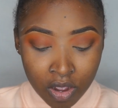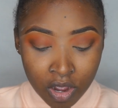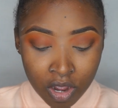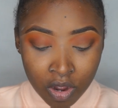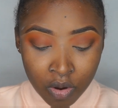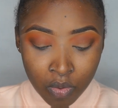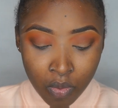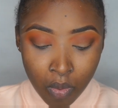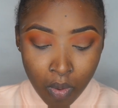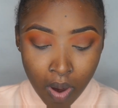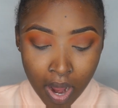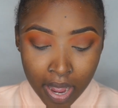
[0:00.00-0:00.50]

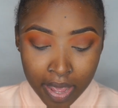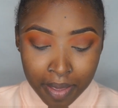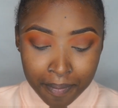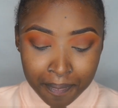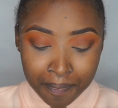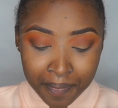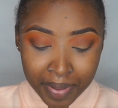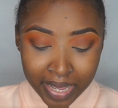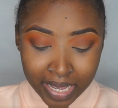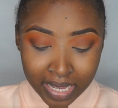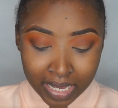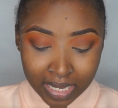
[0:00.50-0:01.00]

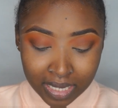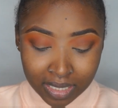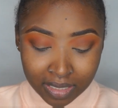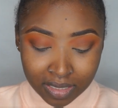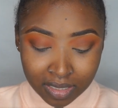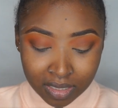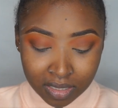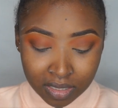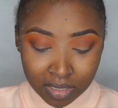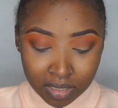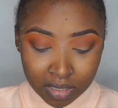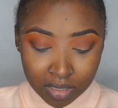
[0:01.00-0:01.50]
white
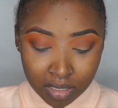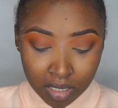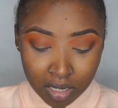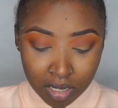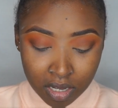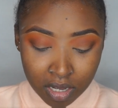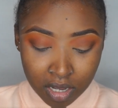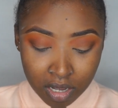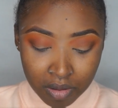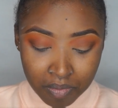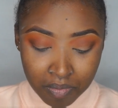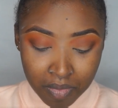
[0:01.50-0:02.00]
base,
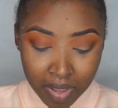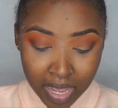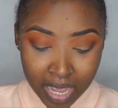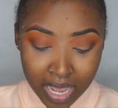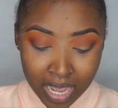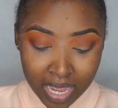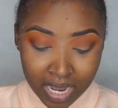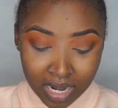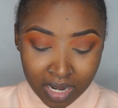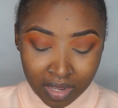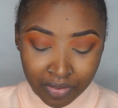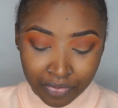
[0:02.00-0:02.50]

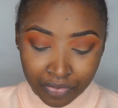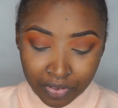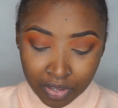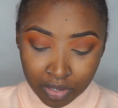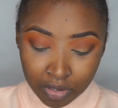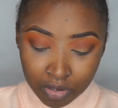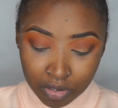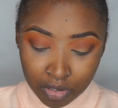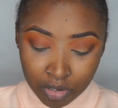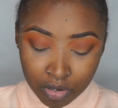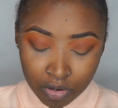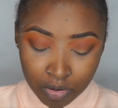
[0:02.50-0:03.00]

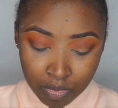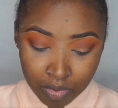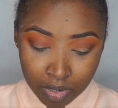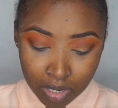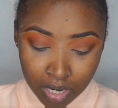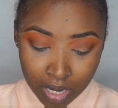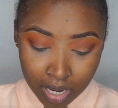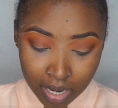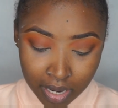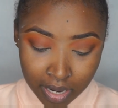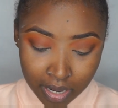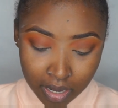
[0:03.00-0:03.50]
anything you
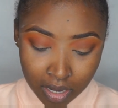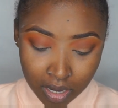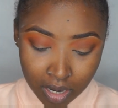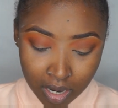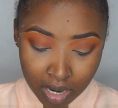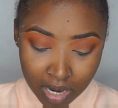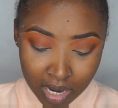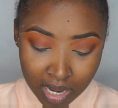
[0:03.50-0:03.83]
would like.